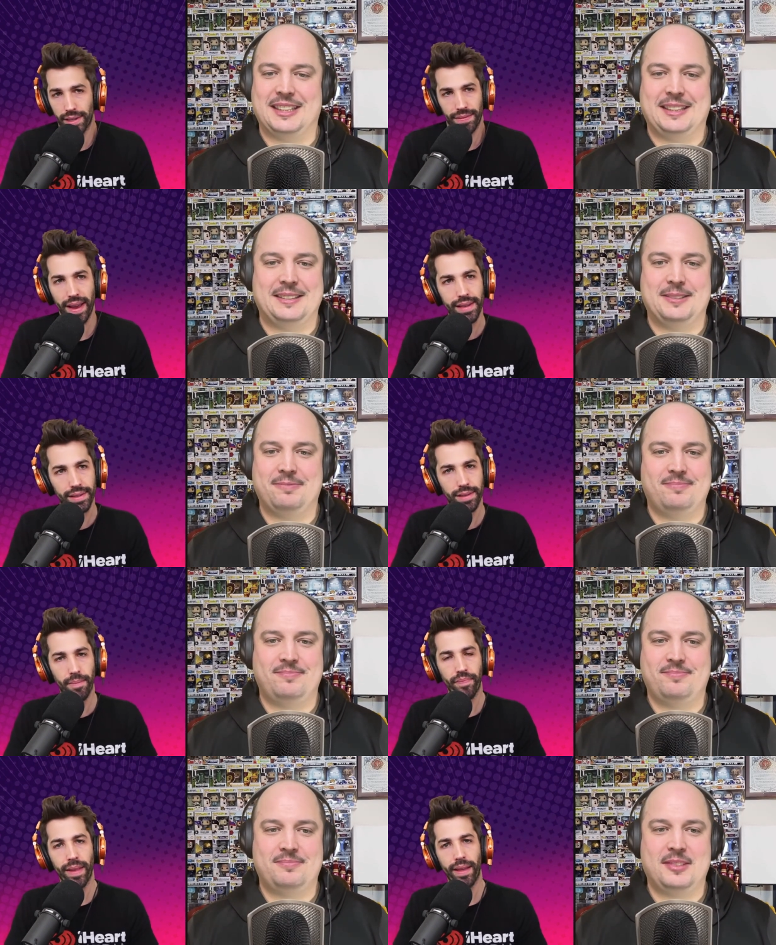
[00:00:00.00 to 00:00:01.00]
Speaker 1: no, his face.
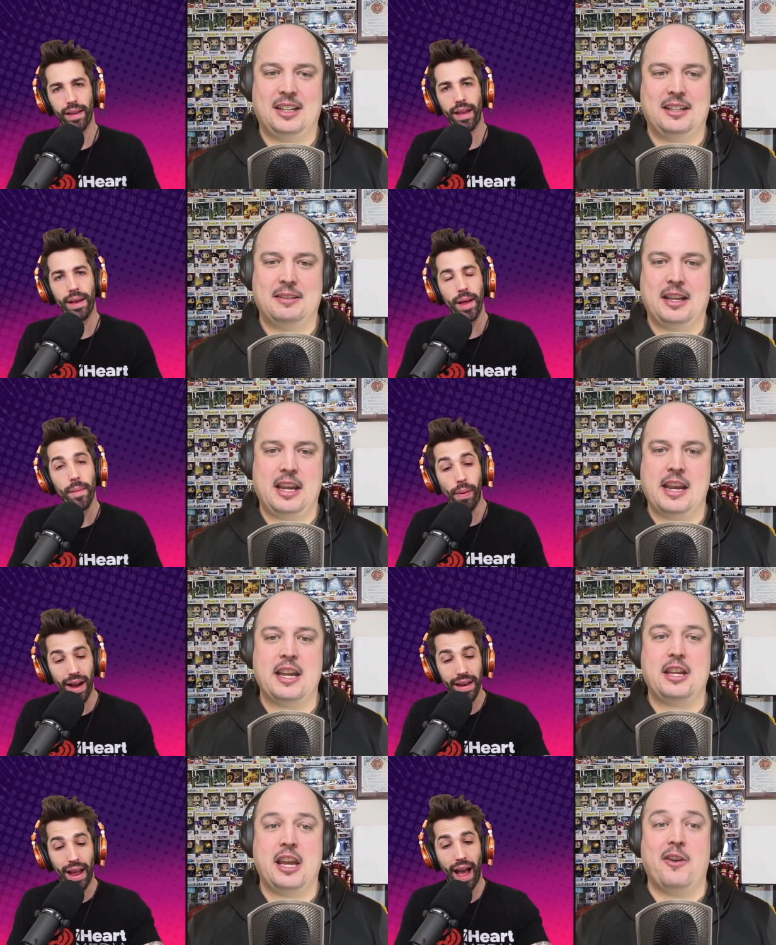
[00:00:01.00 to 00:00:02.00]
No,
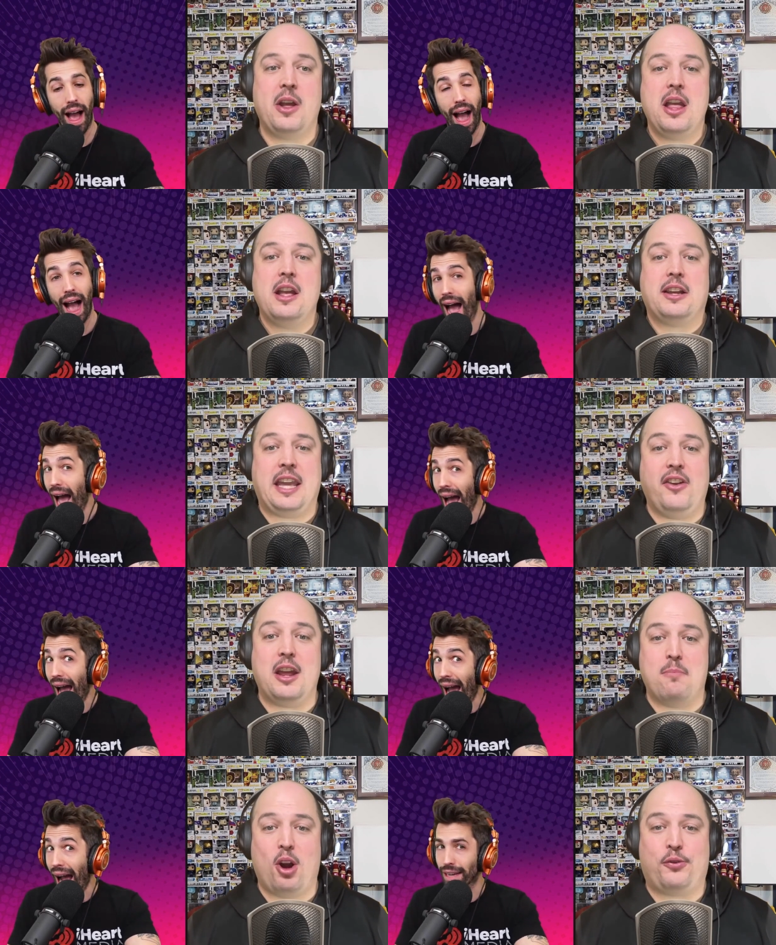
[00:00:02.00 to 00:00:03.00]
but, he, he,
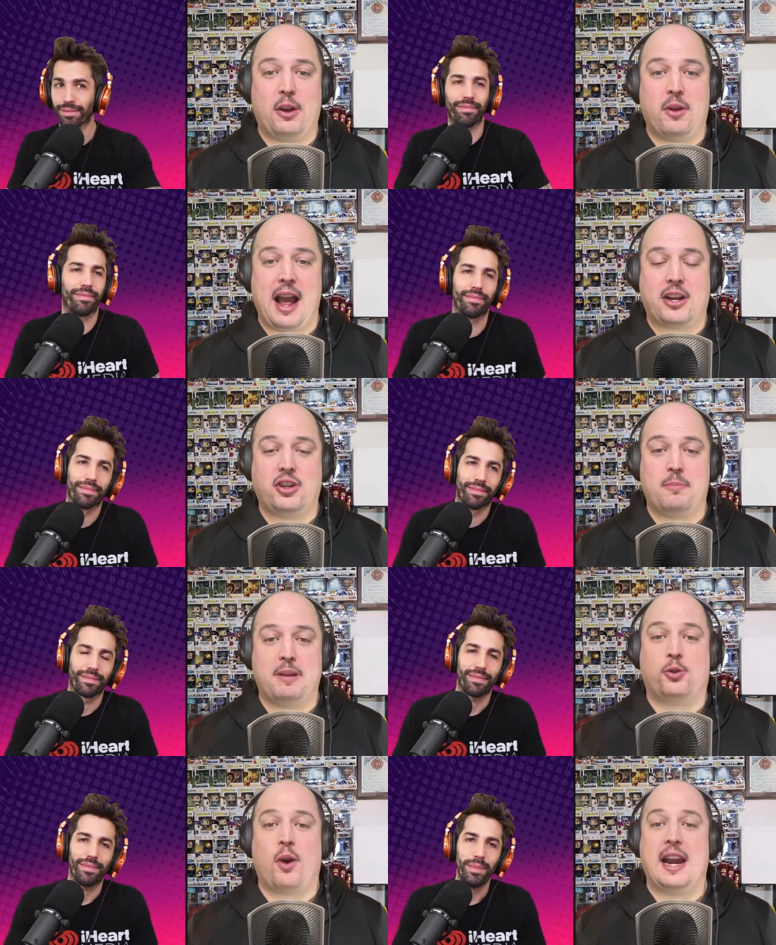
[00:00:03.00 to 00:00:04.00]
Cillian Murphy would actually be
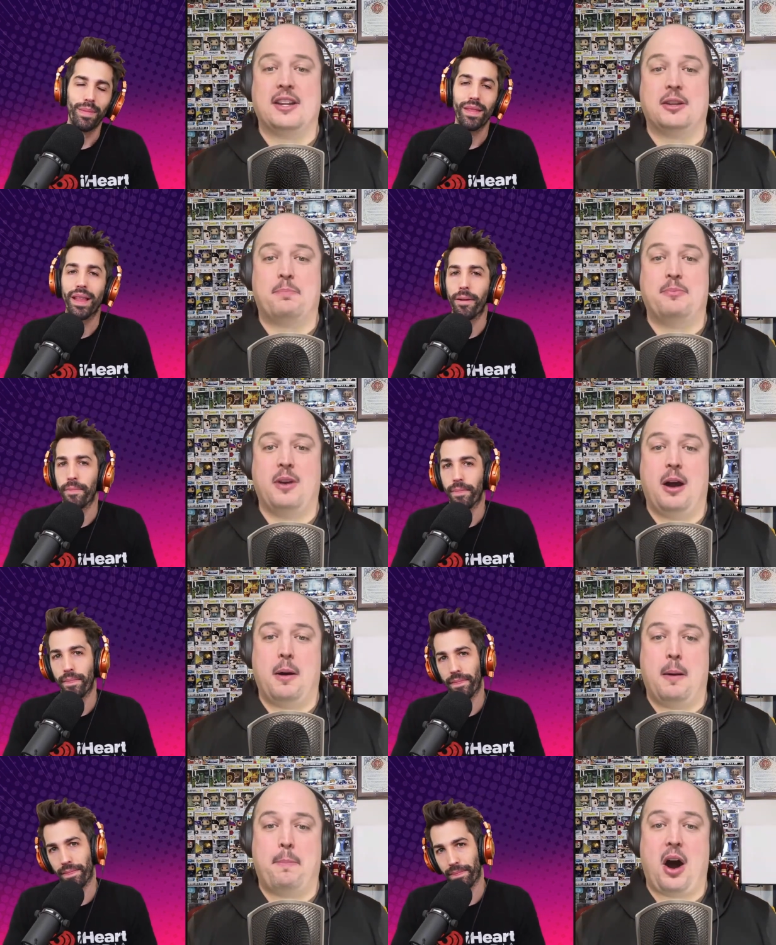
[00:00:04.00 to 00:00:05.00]
great as a a,
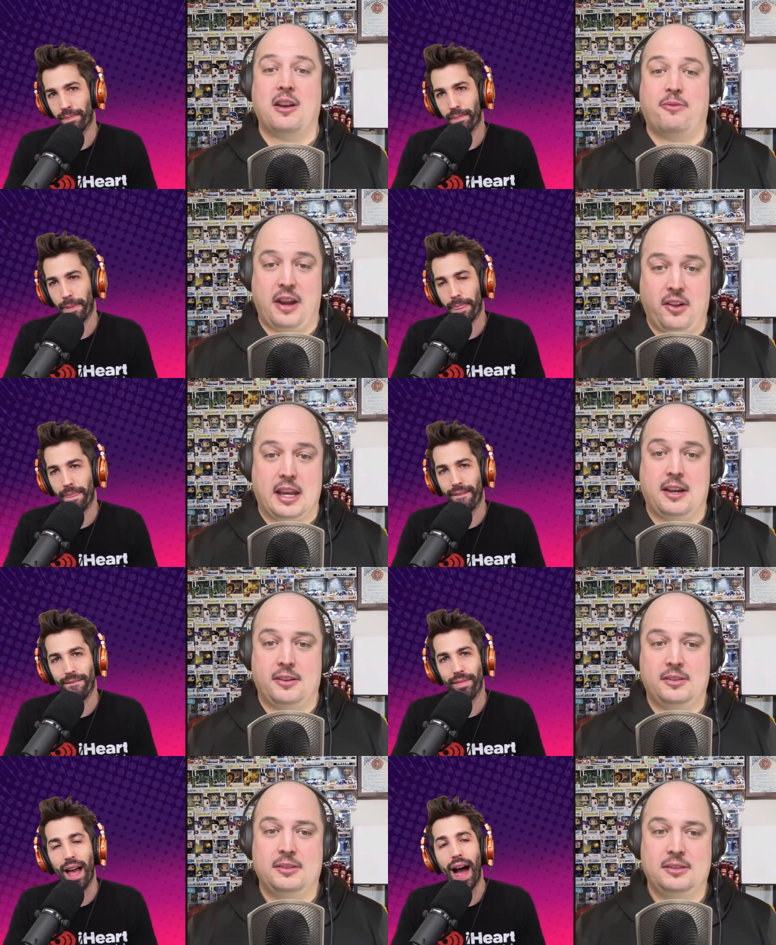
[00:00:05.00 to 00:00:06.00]
a Bond villain.
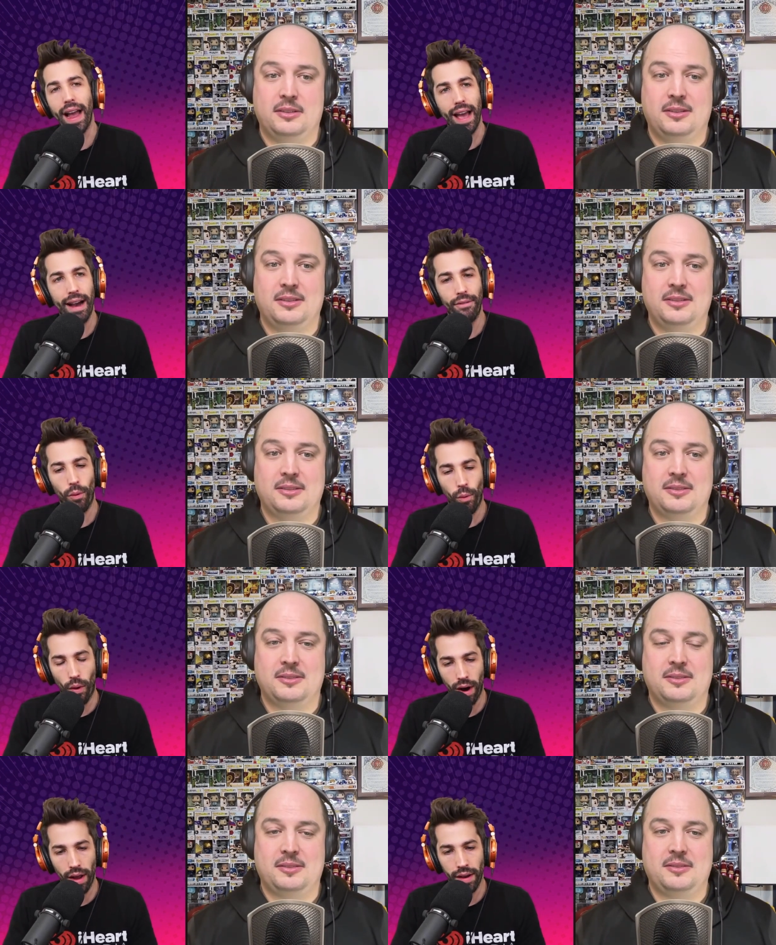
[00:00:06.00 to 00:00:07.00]
Speaker 2: I have
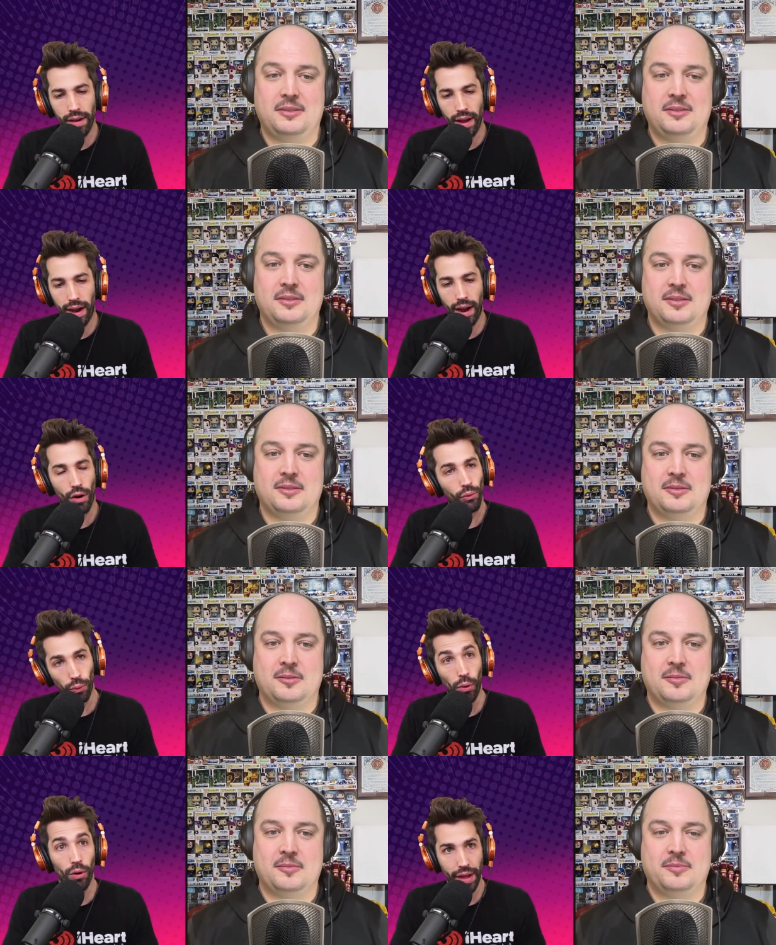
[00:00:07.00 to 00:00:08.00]
one uh,
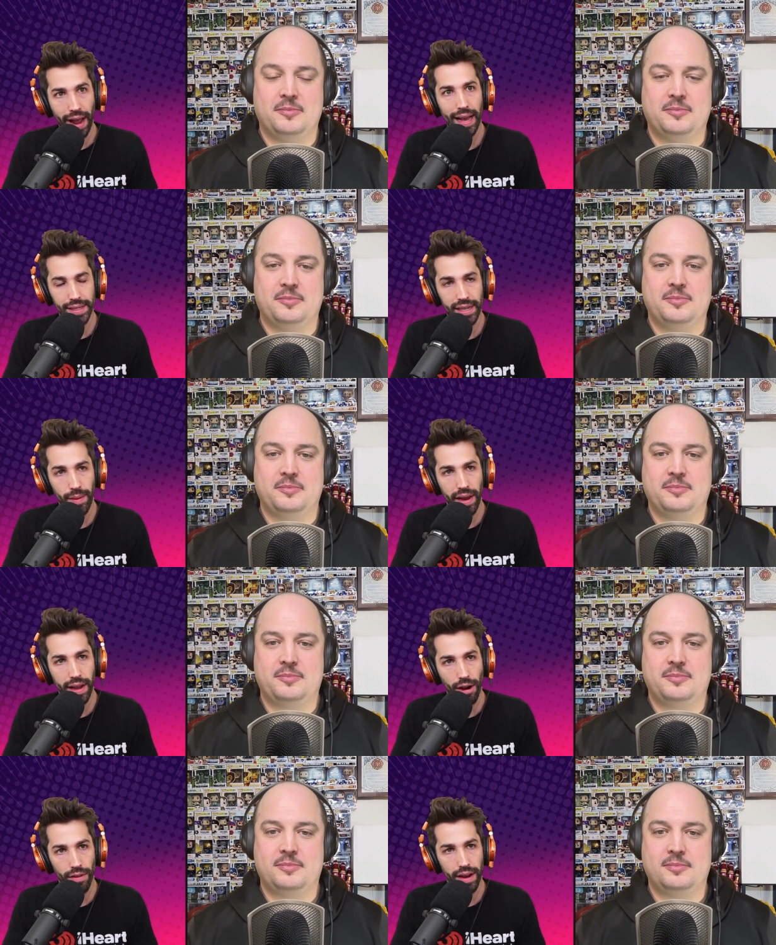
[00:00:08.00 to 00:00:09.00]
rule that has to come in
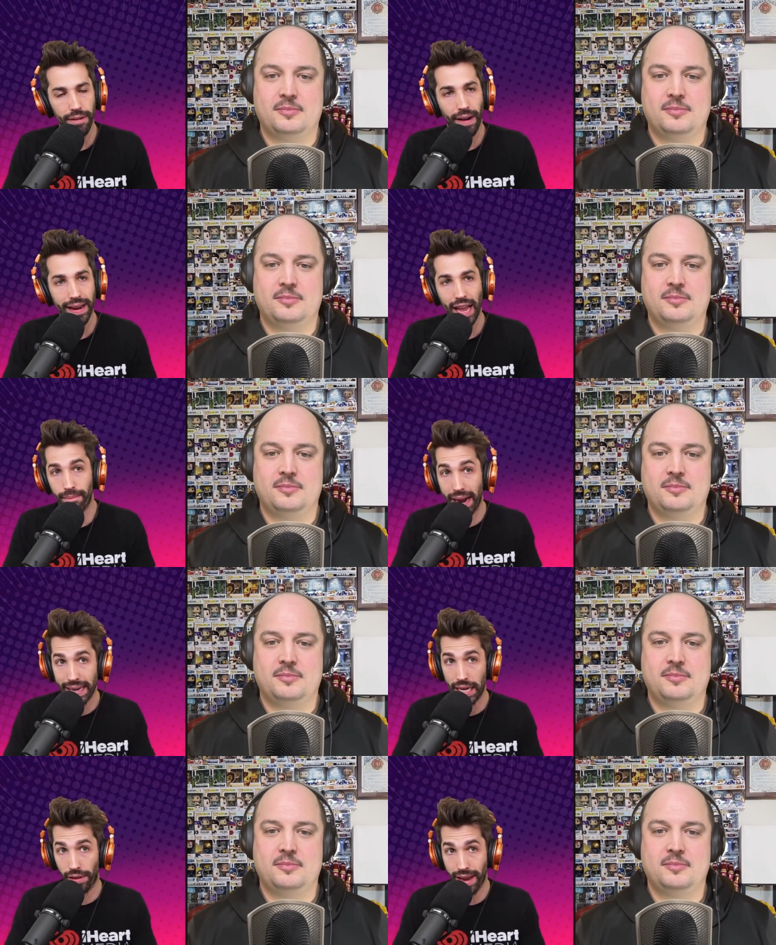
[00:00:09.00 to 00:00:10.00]
here that if I get my
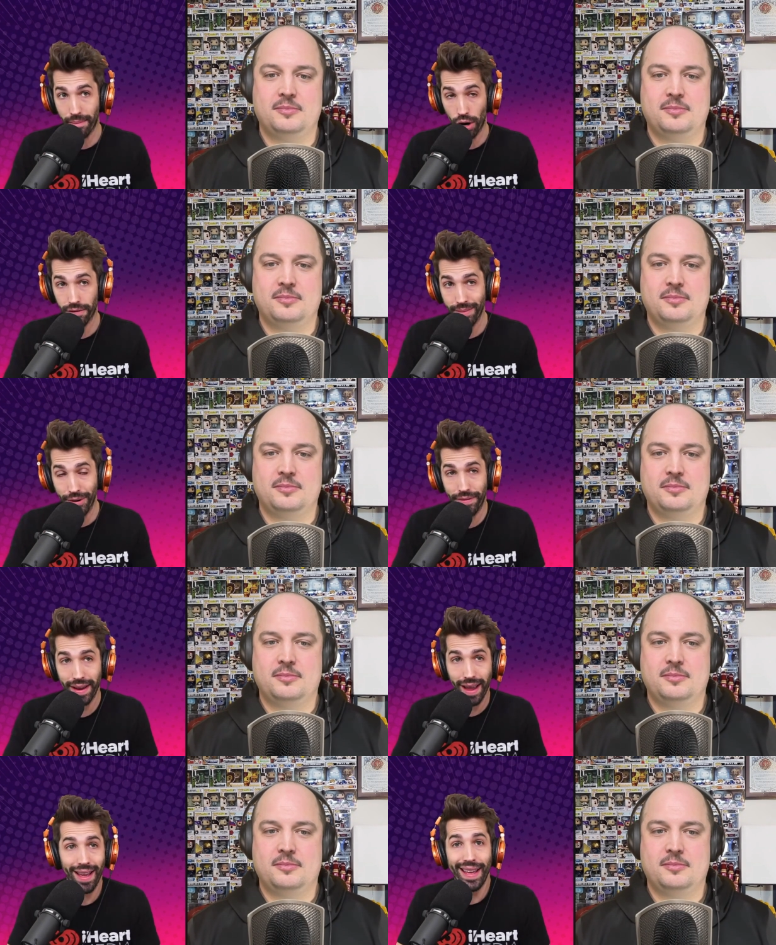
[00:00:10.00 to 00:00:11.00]
Cillian Murphy
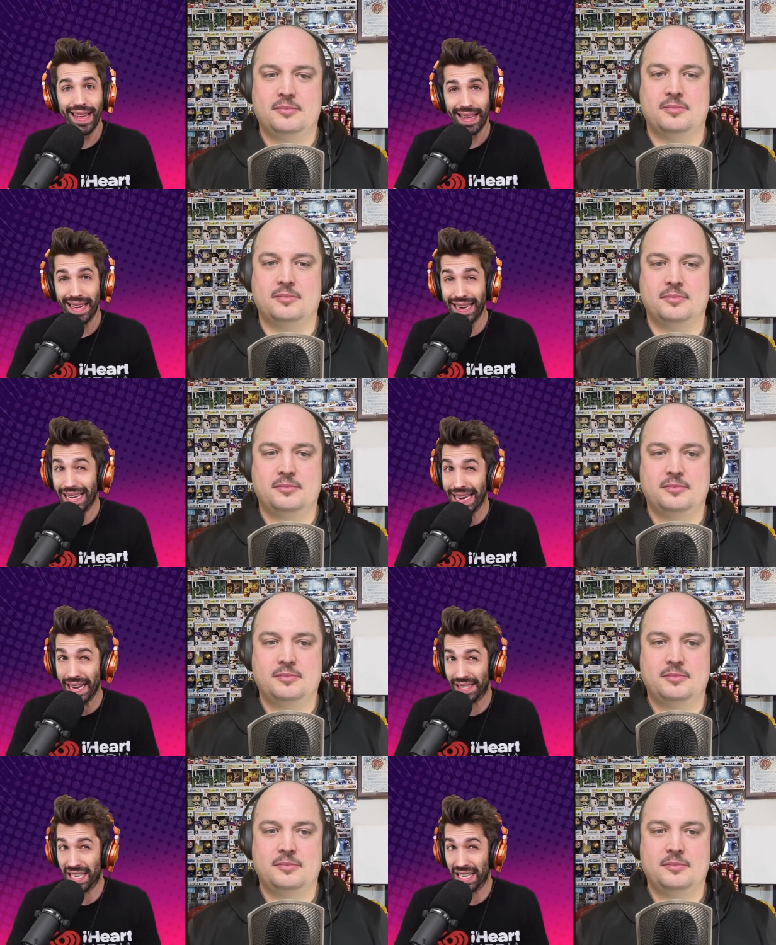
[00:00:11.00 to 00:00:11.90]
movie, mm-hmm. it needs